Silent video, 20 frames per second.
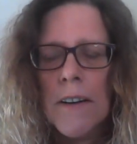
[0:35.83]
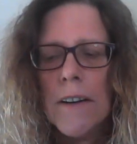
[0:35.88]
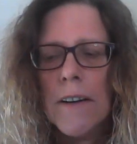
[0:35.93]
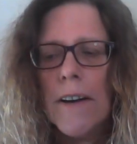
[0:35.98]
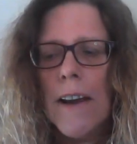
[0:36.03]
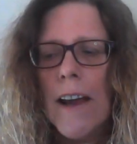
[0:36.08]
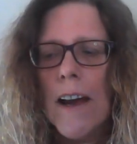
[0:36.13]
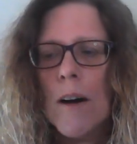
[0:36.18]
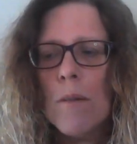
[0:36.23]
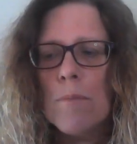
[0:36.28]

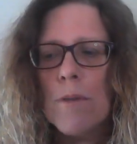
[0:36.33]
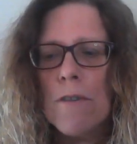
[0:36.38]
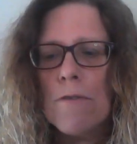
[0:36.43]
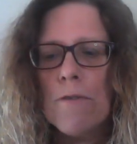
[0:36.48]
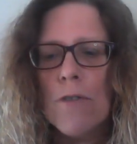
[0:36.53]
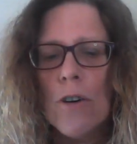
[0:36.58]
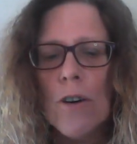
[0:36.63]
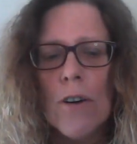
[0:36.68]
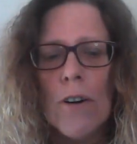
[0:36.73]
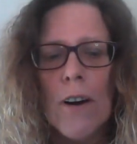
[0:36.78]
Now,
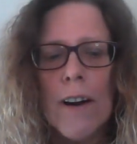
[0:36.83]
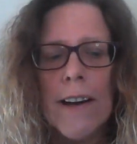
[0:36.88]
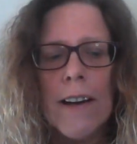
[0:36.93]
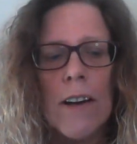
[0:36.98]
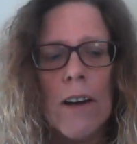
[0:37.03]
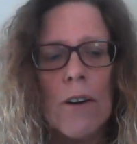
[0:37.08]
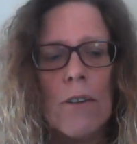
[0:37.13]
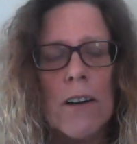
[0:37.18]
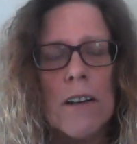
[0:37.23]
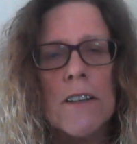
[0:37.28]
before I
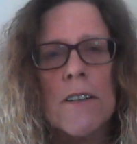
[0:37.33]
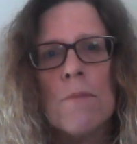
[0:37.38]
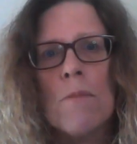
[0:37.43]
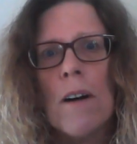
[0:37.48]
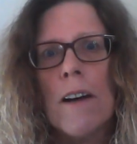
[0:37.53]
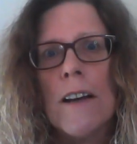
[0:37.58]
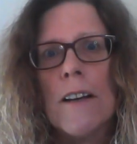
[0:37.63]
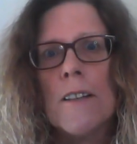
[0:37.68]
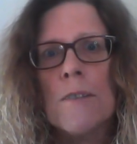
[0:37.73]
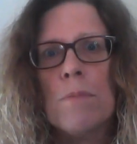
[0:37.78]
go into
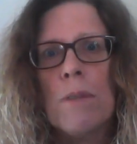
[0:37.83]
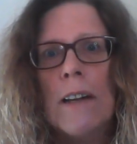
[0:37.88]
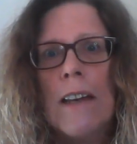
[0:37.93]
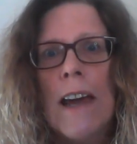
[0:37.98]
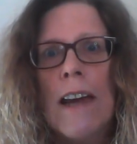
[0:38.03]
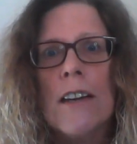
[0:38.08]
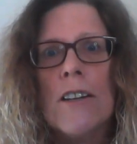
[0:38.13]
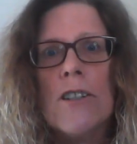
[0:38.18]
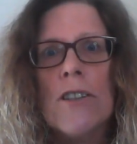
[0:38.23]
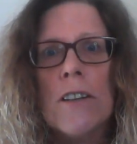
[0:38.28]
my
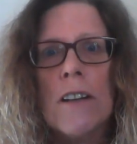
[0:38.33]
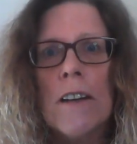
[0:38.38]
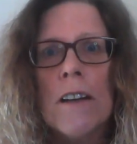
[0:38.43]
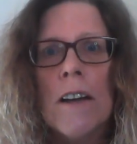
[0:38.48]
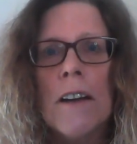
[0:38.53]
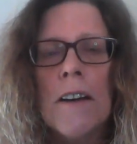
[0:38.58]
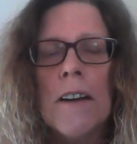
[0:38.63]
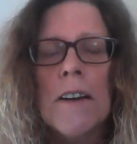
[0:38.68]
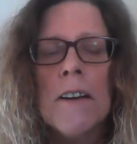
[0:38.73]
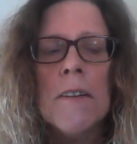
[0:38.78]
explanation,
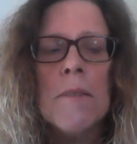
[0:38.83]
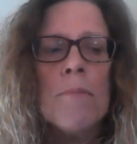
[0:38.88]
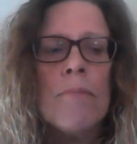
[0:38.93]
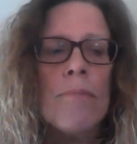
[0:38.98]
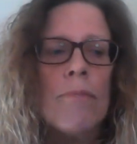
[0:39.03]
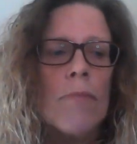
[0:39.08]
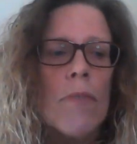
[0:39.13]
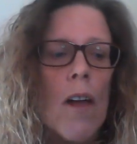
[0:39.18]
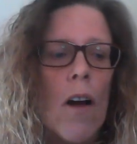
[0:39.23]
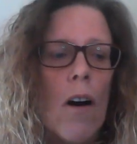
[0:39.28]

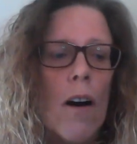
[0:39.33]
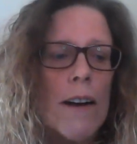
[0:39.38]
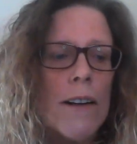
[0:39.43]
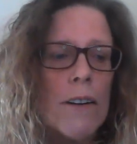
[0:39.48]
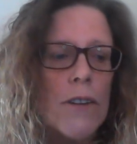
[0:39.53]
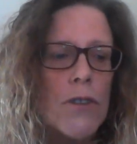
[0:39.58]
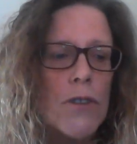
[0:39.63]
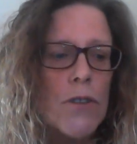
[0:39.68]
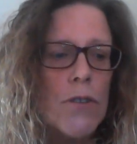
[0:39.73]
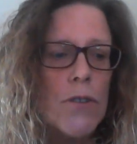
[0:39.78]
I
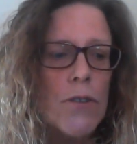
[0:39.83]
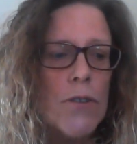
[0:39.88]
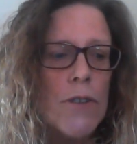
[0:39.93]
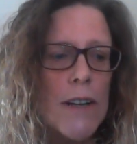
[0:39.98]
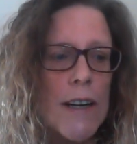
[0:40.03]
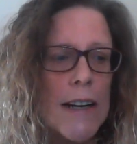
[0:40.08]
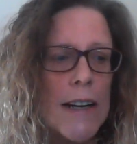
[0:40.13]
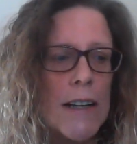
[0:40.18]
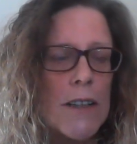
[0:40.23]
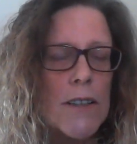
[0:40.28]
do
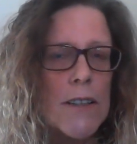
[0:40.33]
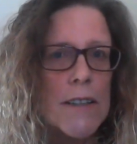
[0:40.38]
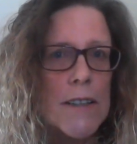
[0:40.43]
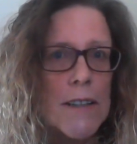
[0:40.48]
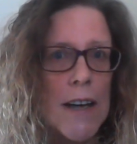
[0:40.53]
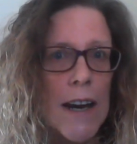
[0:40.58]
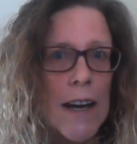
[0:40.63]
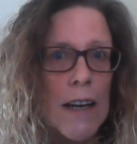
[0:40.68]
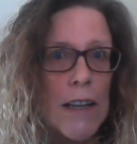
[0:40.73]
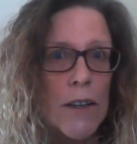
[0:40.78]
need to
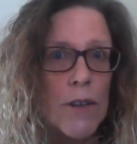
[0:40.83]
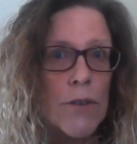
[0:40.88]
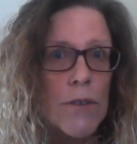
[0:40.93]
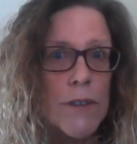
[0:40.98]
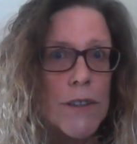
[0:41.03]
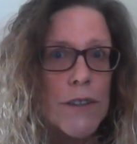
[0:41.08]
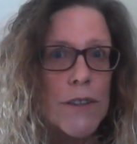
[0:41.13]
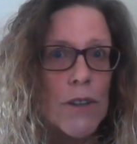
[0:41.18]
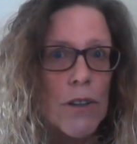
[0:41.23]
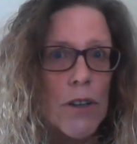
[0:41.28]
say a little
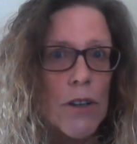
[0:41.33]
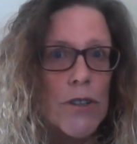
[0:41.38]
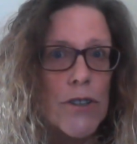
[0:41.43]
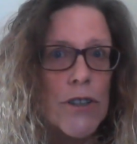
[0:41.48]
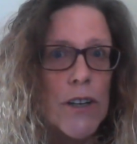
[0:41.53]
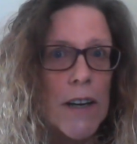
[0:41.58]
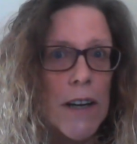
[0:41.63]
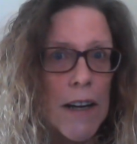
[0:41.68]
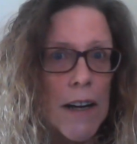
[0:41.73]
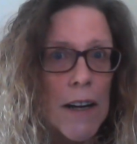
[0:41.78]

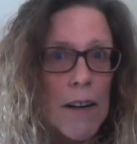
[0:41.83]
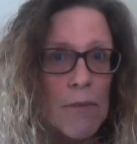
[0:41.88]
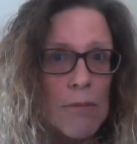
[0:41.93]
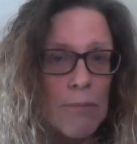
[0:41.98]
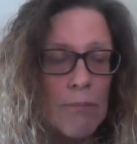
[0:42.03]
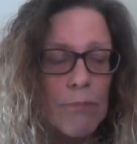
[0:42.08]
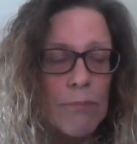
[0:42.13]
disclosure here.